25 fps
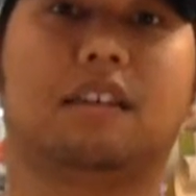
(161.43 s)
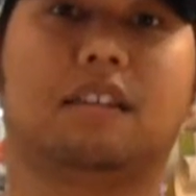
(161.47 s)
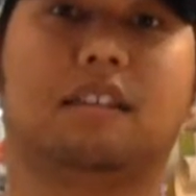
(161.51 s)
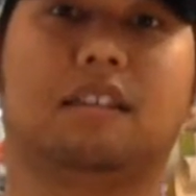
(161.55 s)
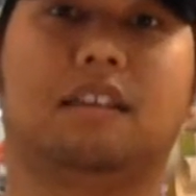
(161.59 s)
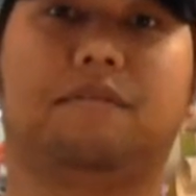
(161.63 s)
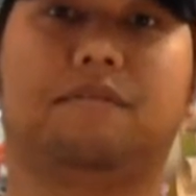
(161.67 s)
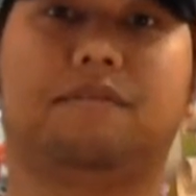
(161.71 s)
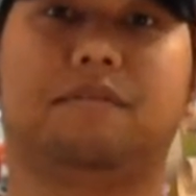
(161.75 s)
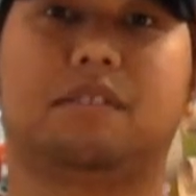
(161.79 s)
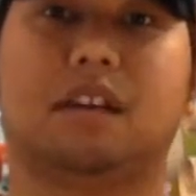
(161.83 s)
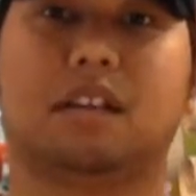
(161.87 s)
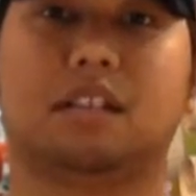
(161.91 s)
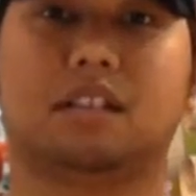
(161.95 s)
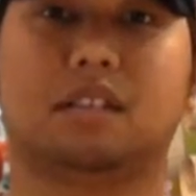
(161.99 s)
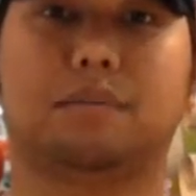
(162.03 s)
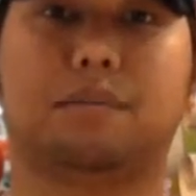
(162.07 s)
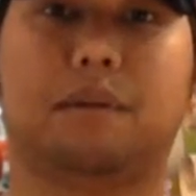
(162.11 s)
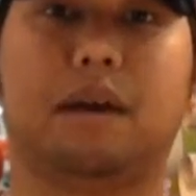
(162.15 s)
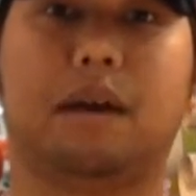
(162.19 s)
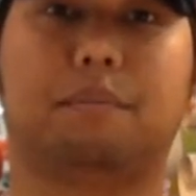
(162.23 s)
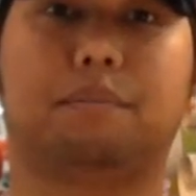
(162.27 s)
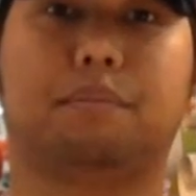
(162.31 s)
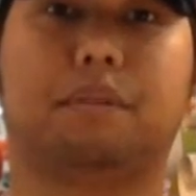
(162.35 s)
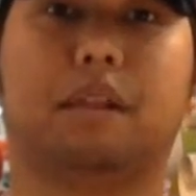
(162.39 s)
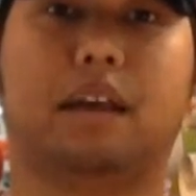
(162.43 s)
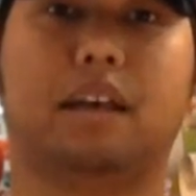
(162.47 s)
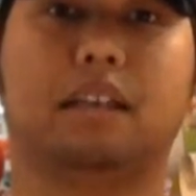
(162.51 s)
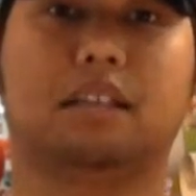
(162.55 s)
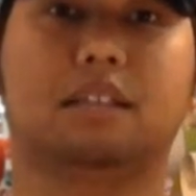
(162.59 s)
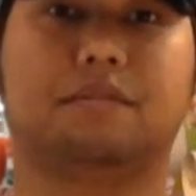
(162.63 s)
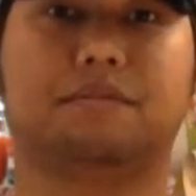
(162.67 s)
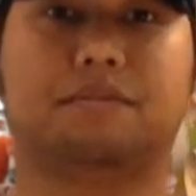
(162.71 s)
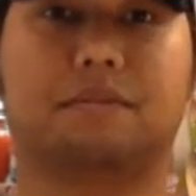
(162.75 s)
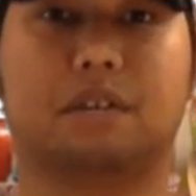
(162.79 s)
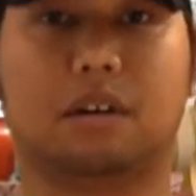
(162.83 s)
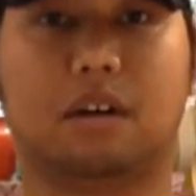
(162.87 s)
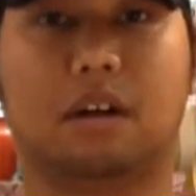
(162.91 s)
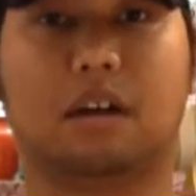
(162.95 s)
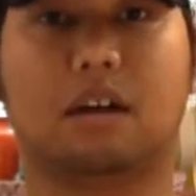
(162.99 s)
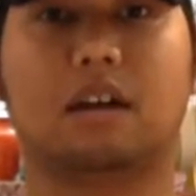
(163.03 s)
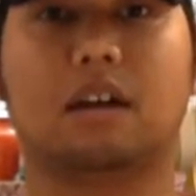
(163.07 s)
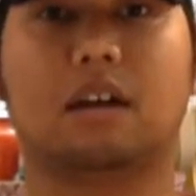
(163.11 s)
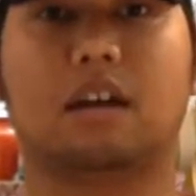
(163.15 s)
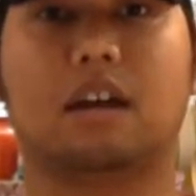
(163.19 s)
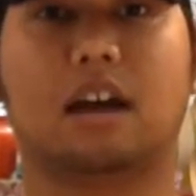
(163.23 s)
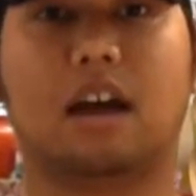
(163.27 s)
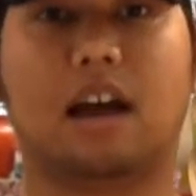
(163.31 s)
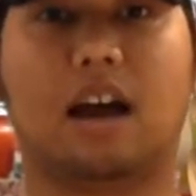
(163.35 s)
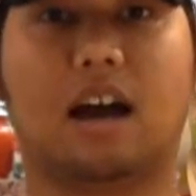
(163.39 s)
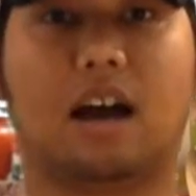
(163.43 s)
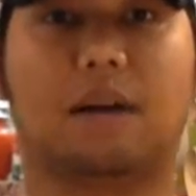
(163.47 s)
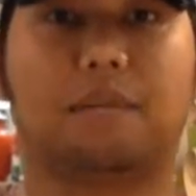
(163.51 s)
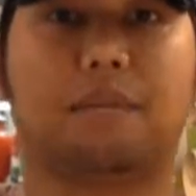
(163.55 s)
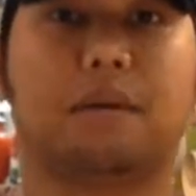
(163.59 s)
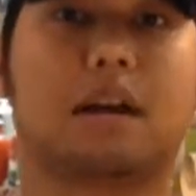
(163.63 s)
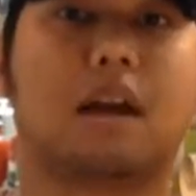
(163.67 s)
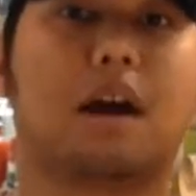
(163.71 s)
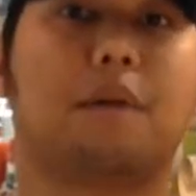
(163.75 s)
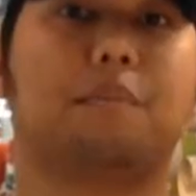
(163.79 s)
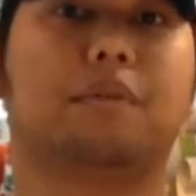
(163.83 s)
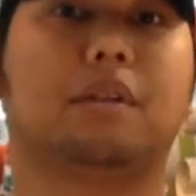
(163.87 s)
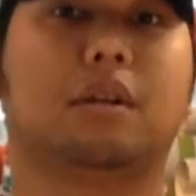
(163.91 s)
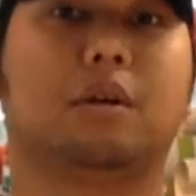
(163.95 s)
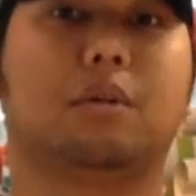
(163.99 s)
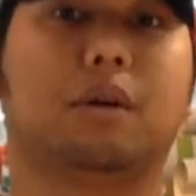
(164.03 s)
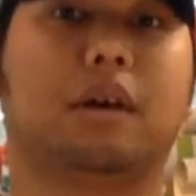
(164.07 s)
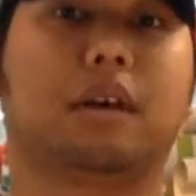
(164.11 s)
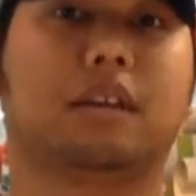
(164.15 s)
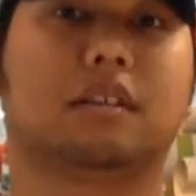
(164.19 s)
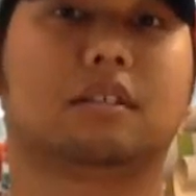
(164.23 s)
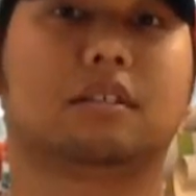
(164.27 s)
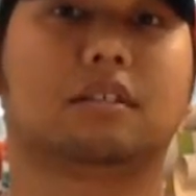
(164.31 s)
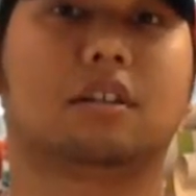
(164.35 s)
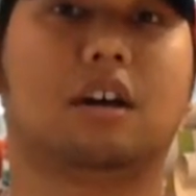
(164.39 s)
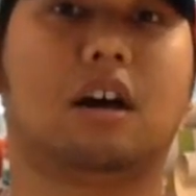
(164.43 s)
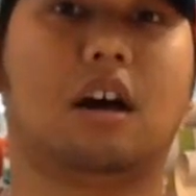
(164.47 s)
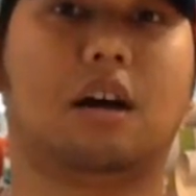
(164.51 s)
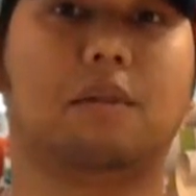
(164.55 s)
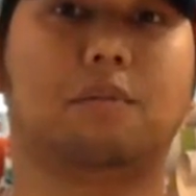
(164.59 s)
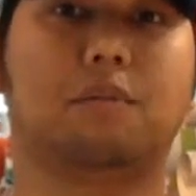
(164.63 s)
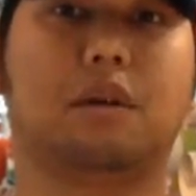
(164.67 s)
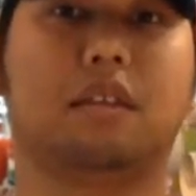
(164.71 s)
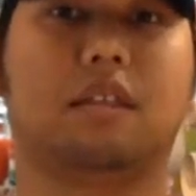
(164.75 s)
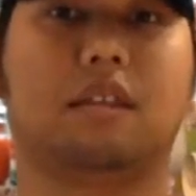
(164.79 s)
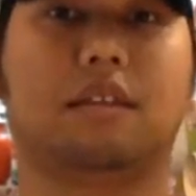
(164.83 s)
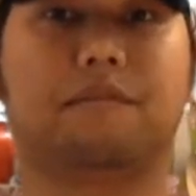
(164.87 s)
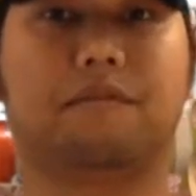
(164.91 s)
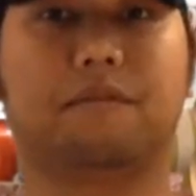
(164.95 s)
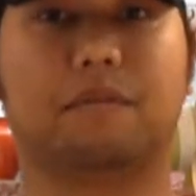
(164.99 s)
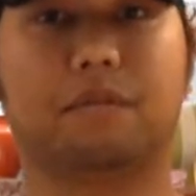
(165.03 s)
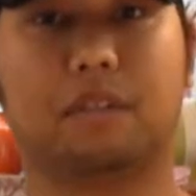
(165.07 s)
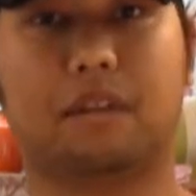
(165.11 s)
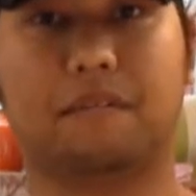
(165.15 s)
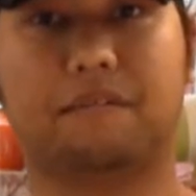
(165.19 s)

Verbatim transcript: that they've just about placed for um, a couple of weeks' time when the,